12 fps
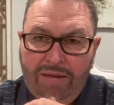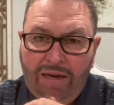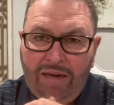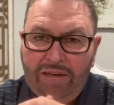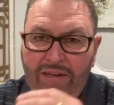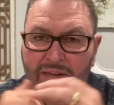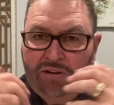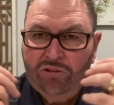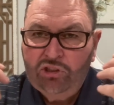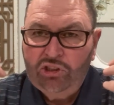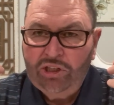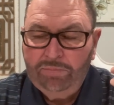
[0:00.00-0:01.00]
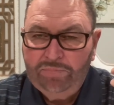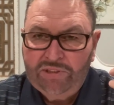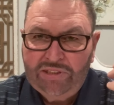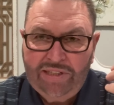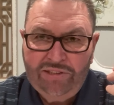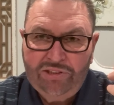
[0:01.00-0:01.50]
a leadership,
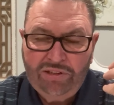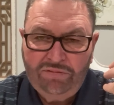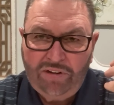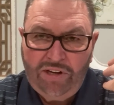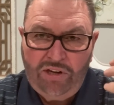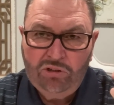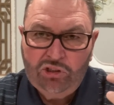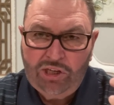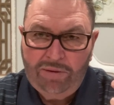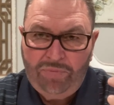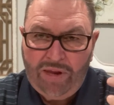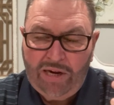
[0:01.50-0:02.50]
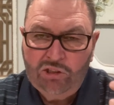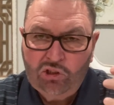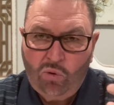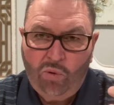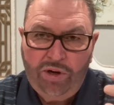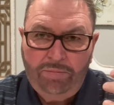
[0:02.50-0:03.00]
sense of leadership that is
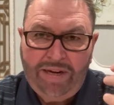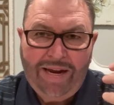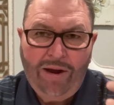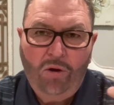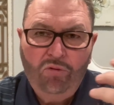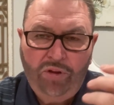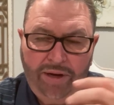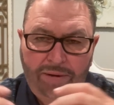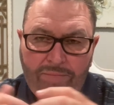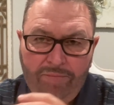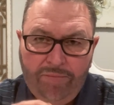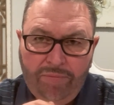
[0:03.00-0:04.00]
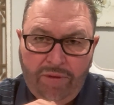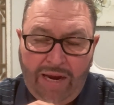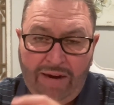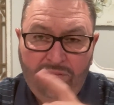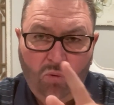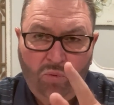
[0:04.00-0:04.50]
going to be healthy?
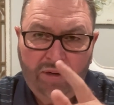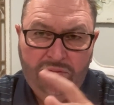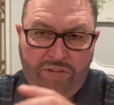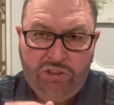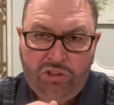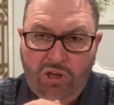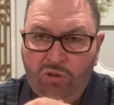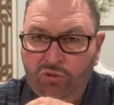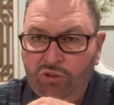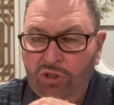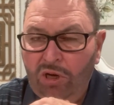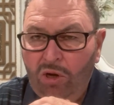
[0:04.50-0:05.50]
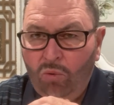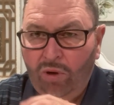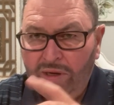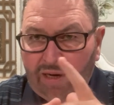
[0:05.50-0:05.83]
Every one of us knows what